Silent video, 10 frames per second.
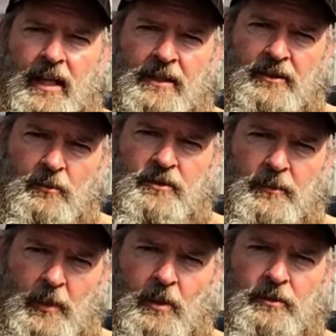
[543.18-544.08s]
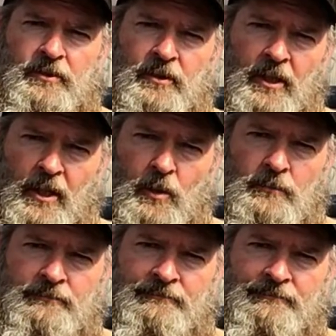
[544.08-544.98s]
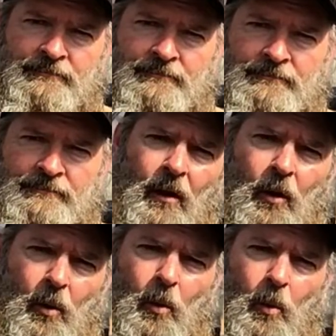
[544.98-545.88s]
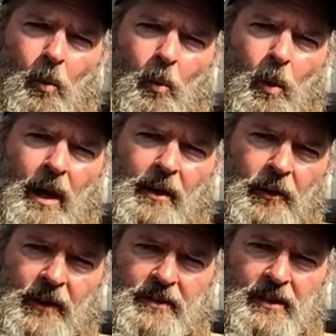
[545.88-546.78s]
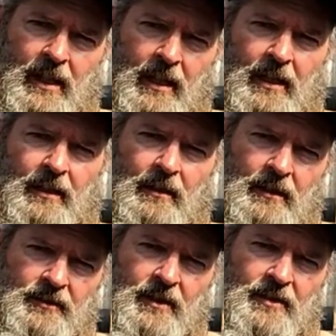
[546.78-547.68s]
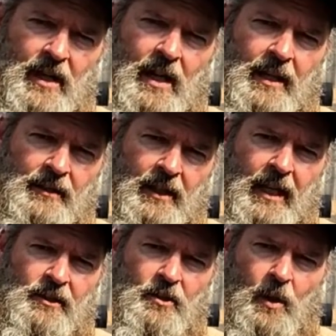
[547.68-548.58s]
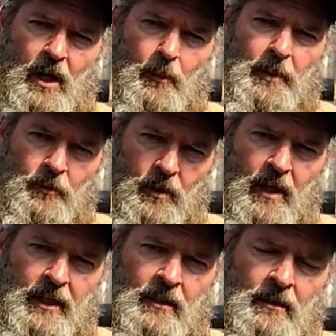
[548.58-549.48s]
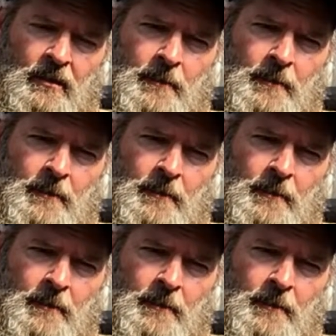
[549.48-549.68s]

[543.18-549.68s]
as it was supposed to go. While this kit is designed to get you up and running,